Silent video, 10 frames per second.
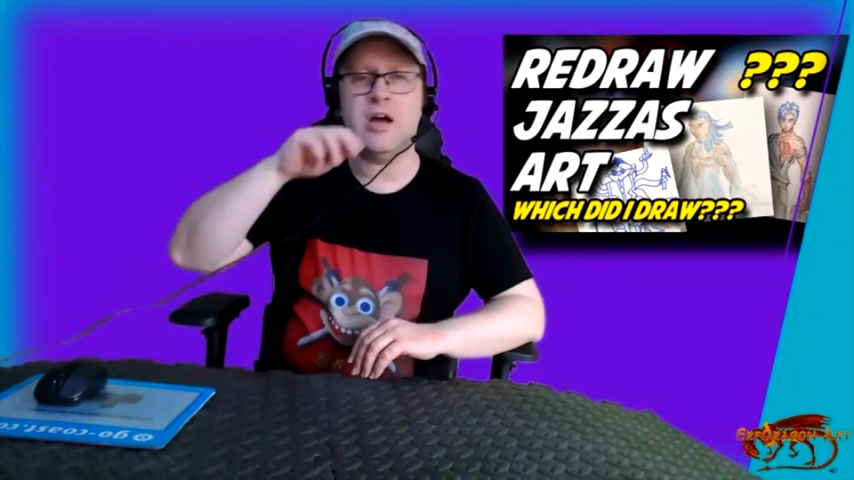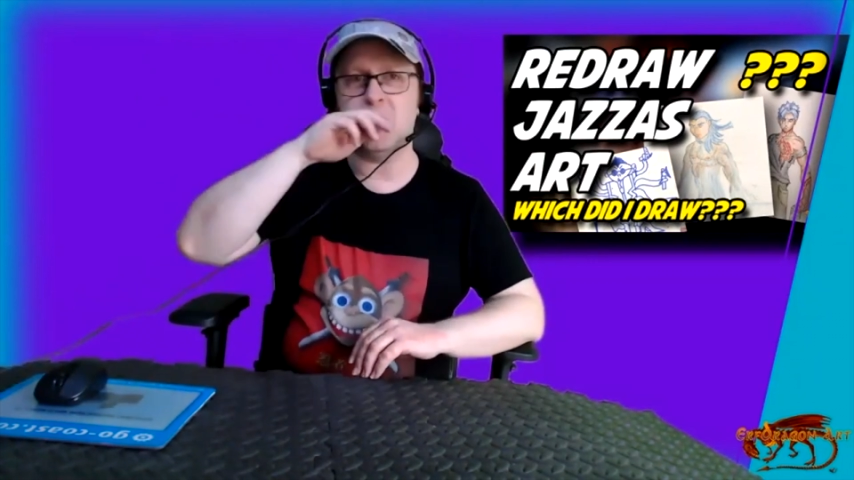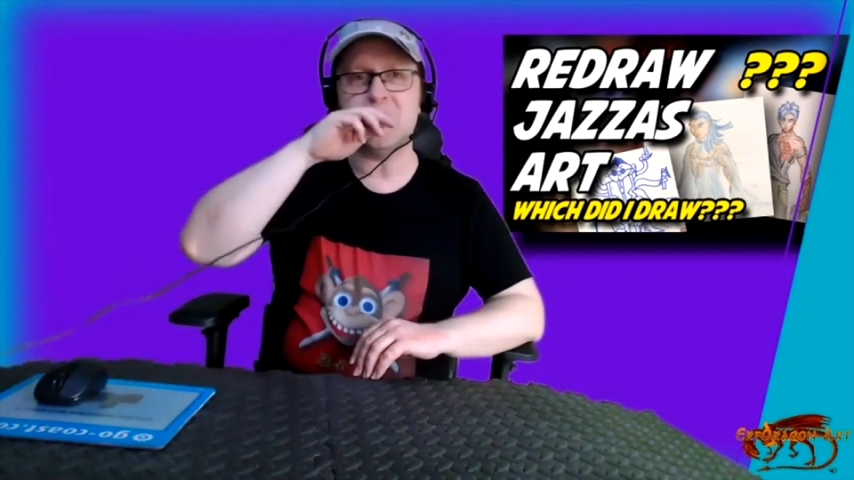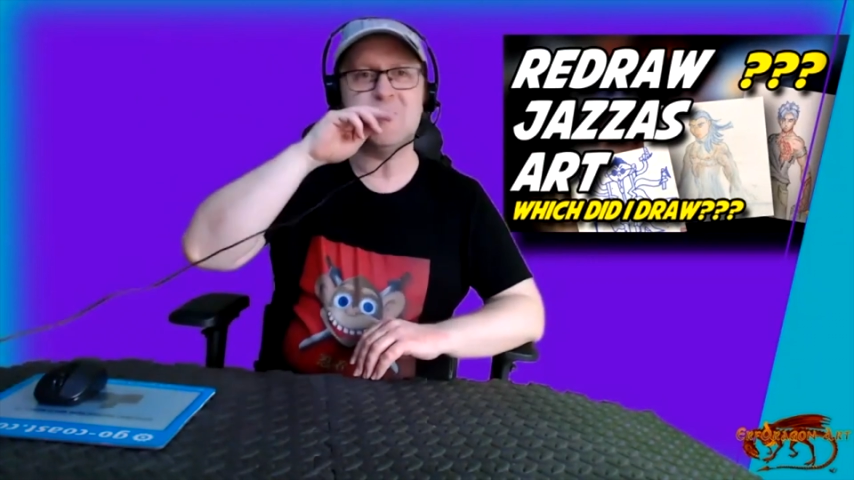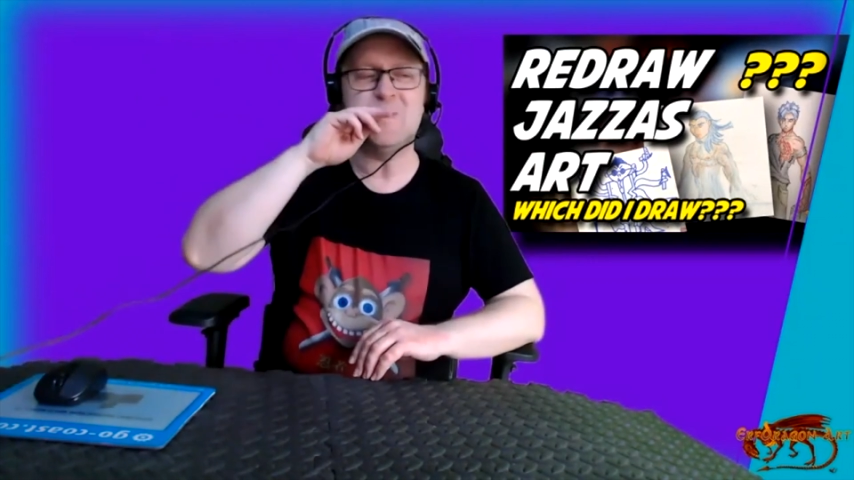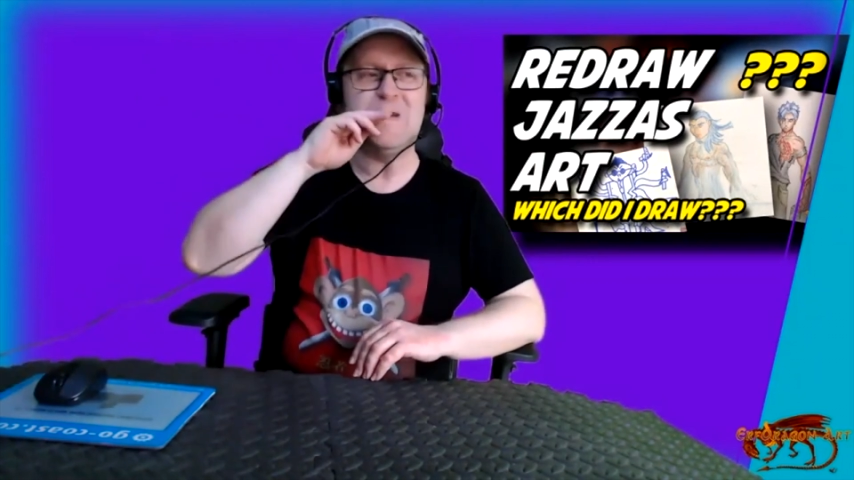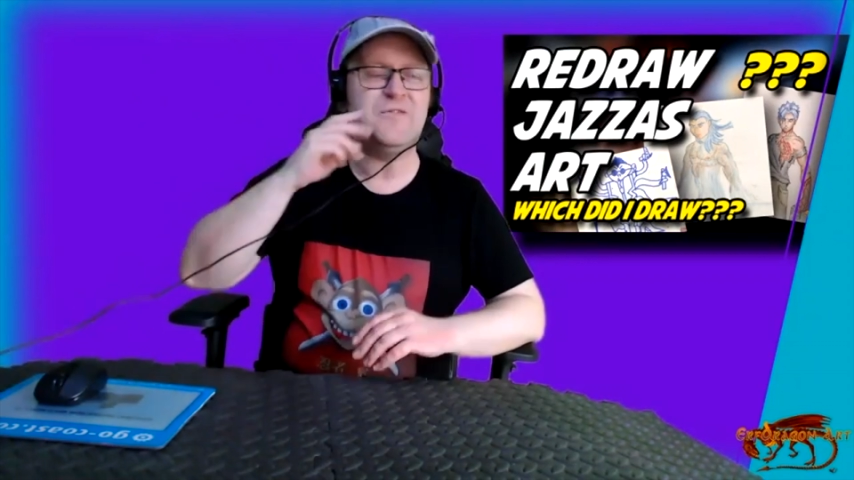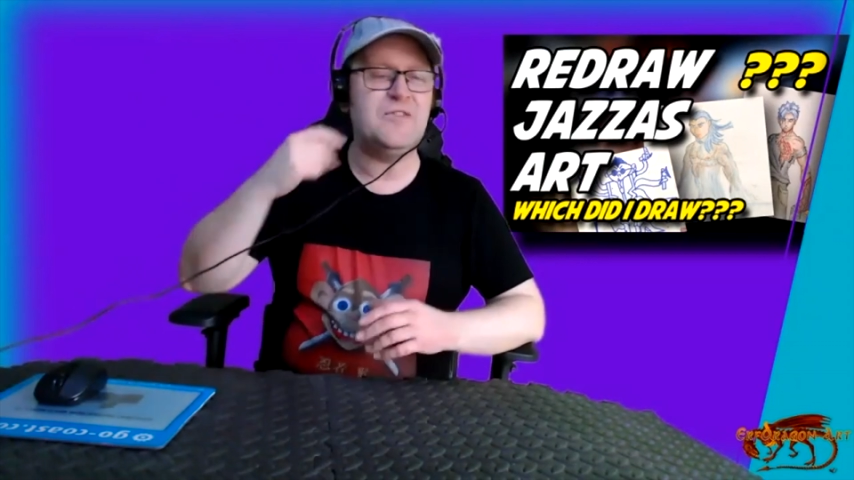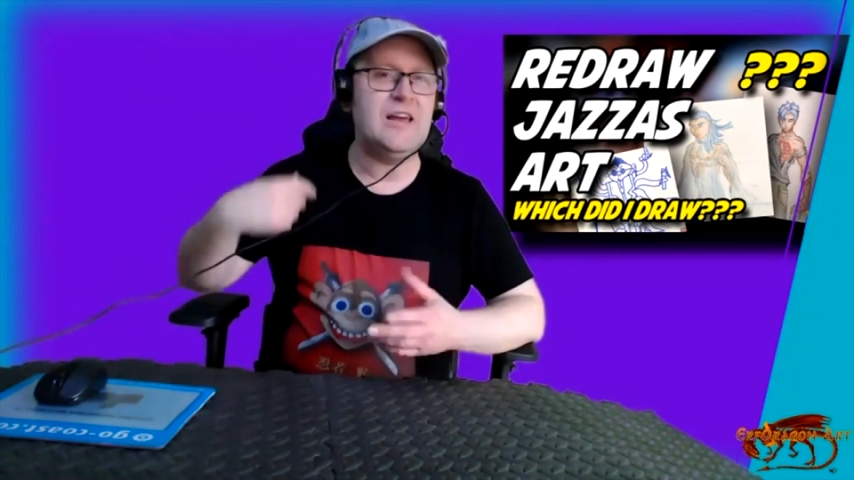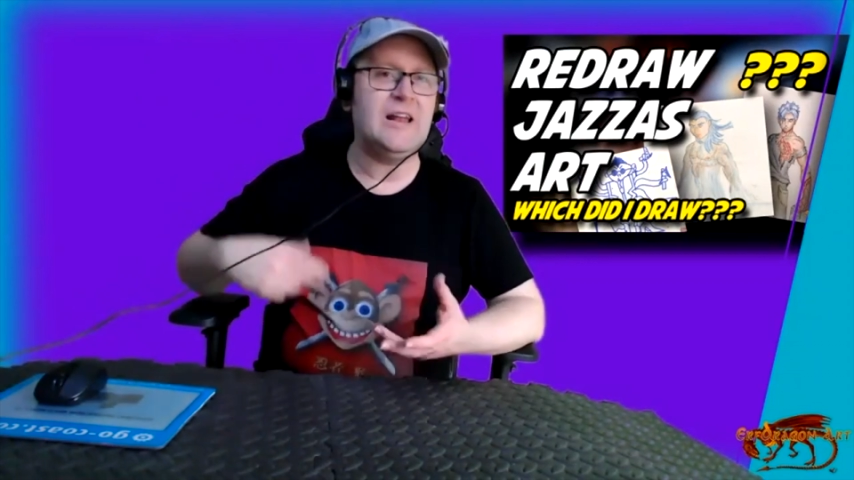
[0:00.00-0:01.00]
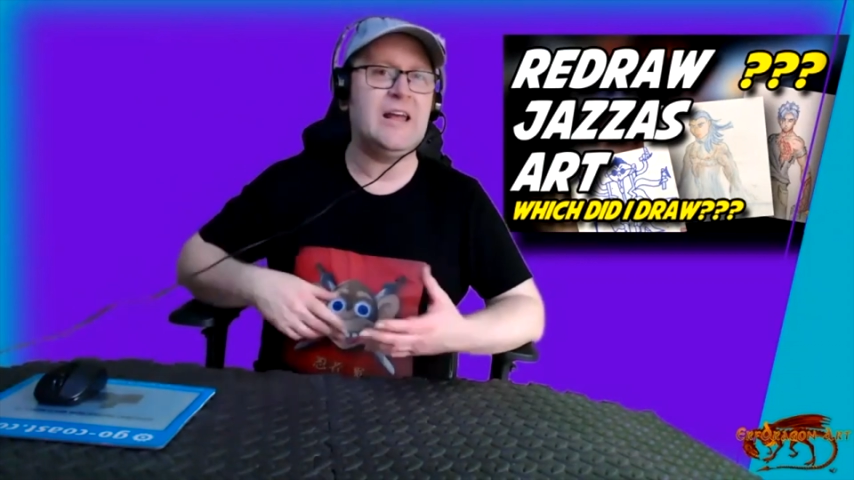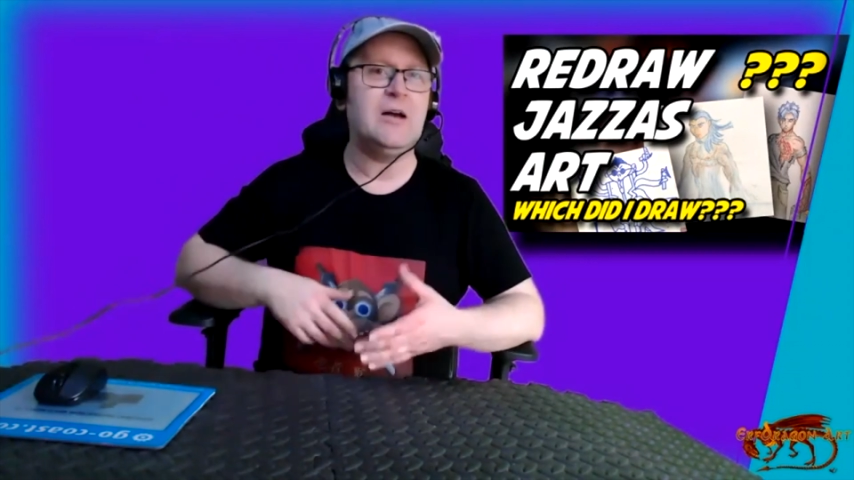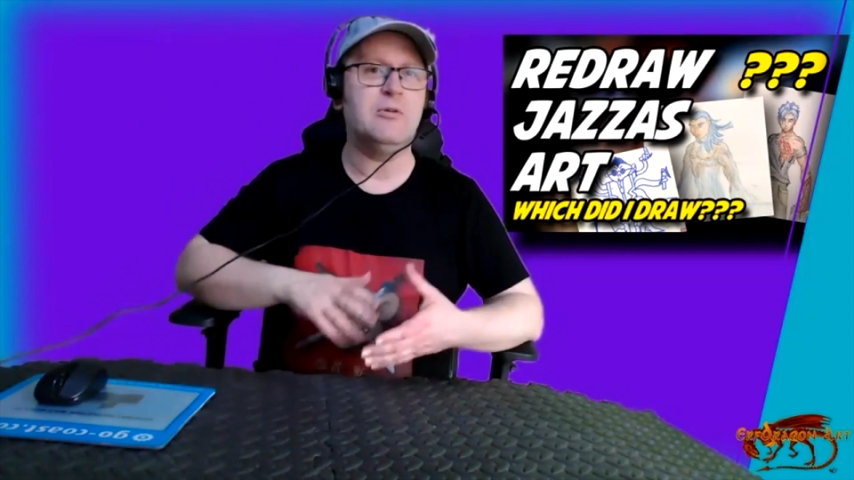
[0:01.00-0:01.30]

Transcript: I wasn't really feeling it.